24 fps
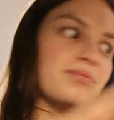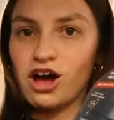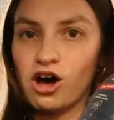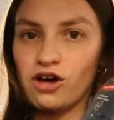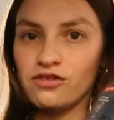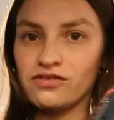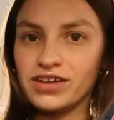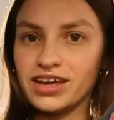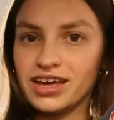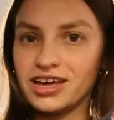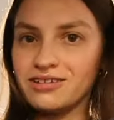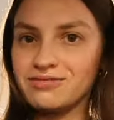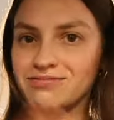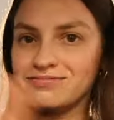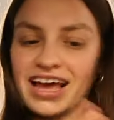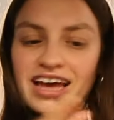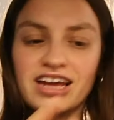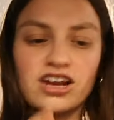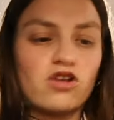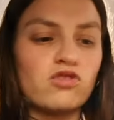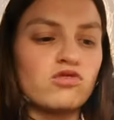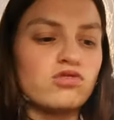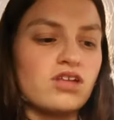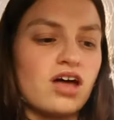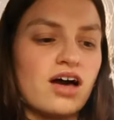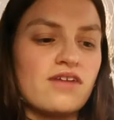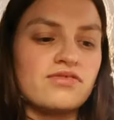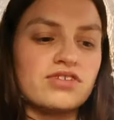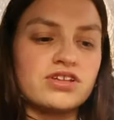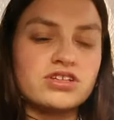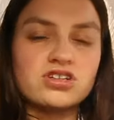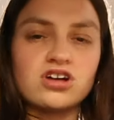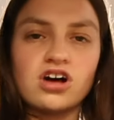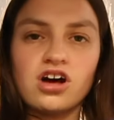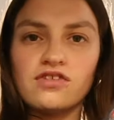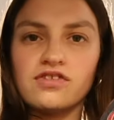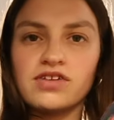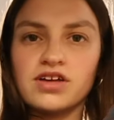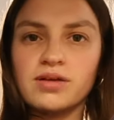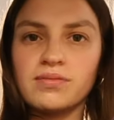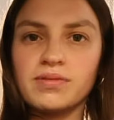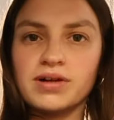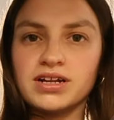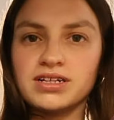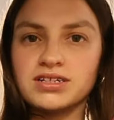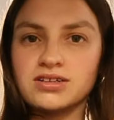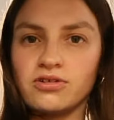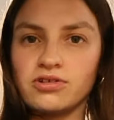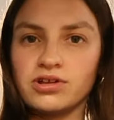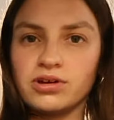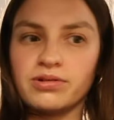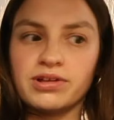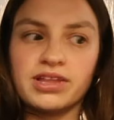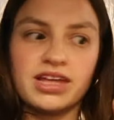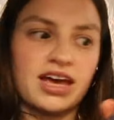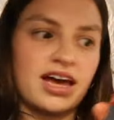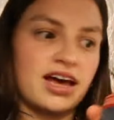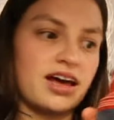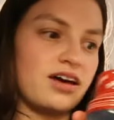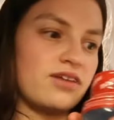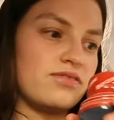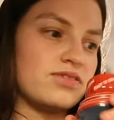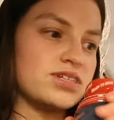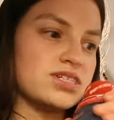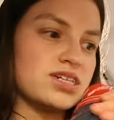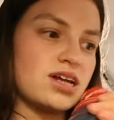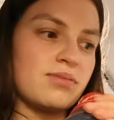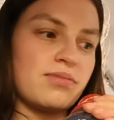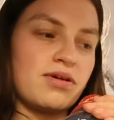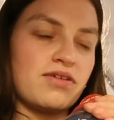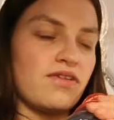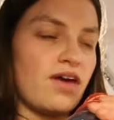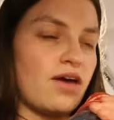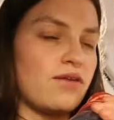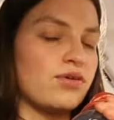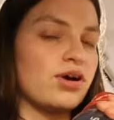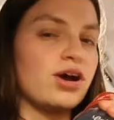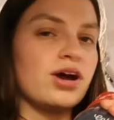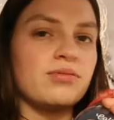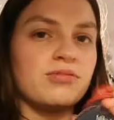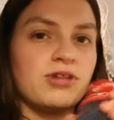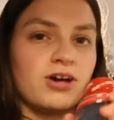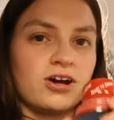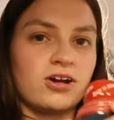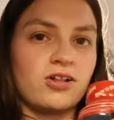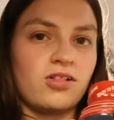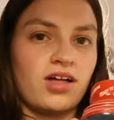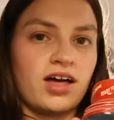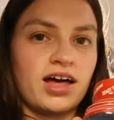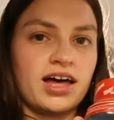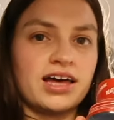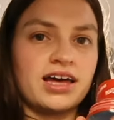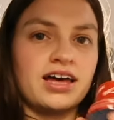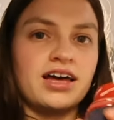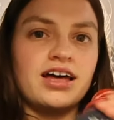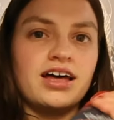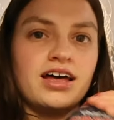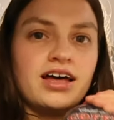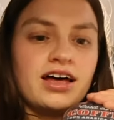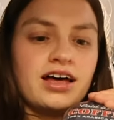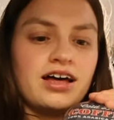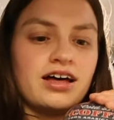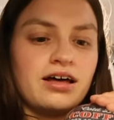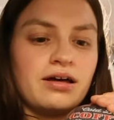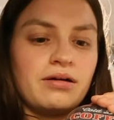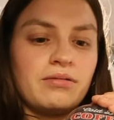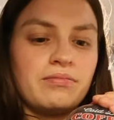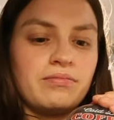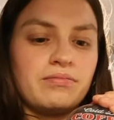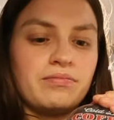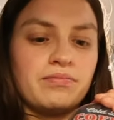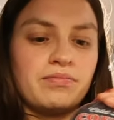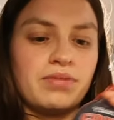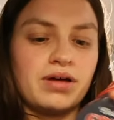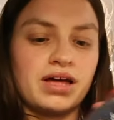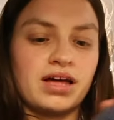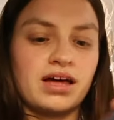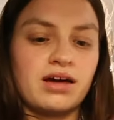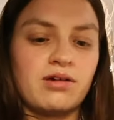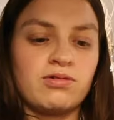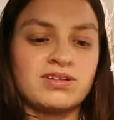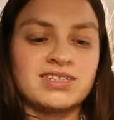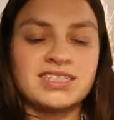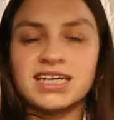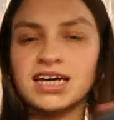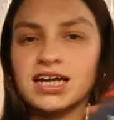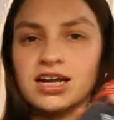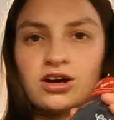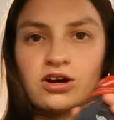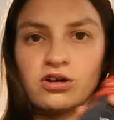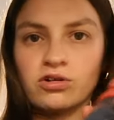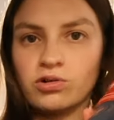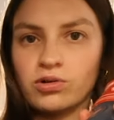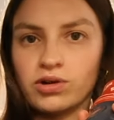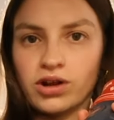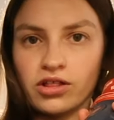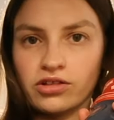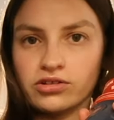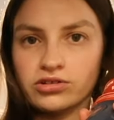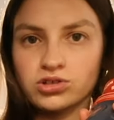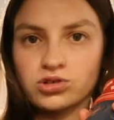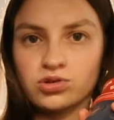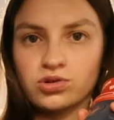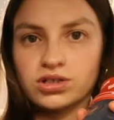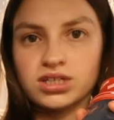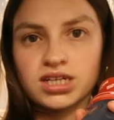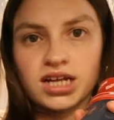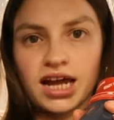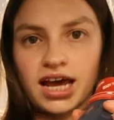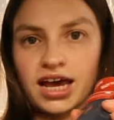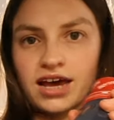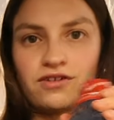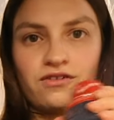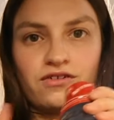Coffee. I don't love this coffee, but it's the only one they have. It's not my favorite, I'm not gonna lie. Um, but I wasn't gonna go to another store today